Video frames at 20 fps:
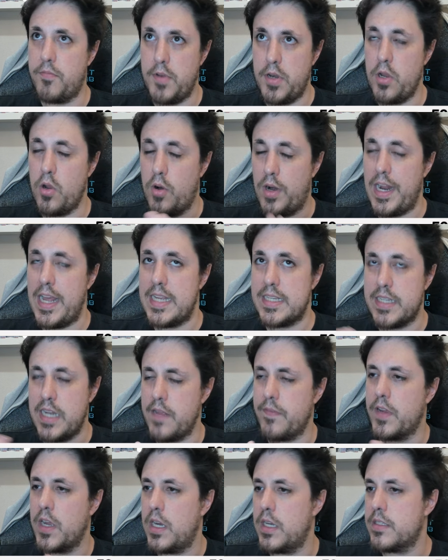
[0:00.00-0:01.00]
less
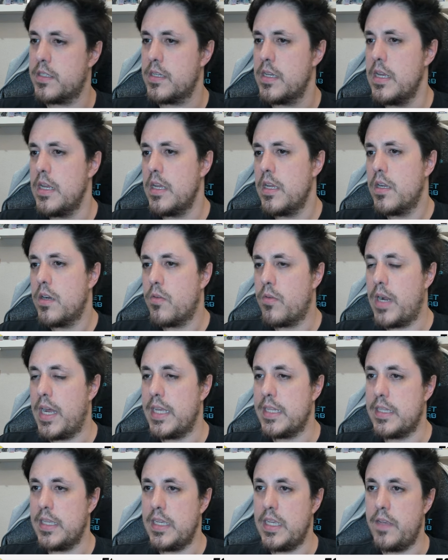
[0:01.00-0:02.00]
life cards,
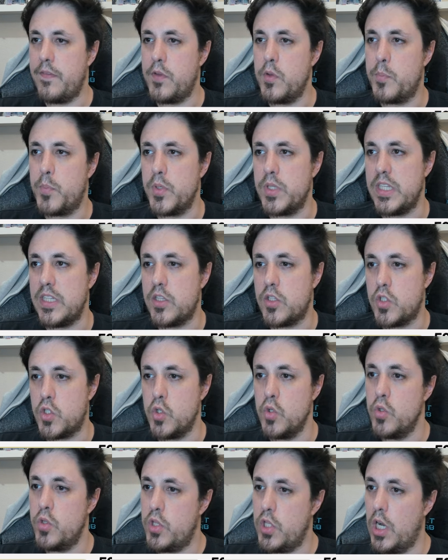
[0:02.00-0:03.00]
right? If you put it
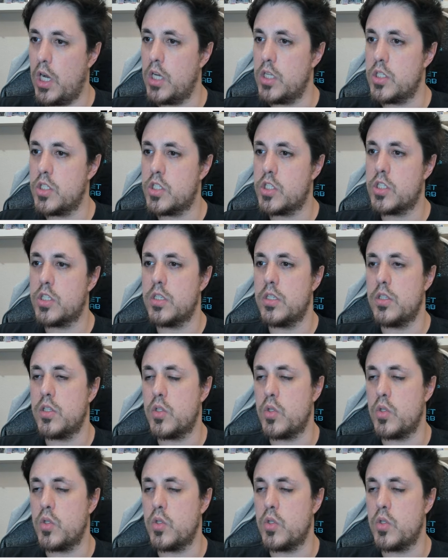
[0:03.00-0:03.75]
2 dons to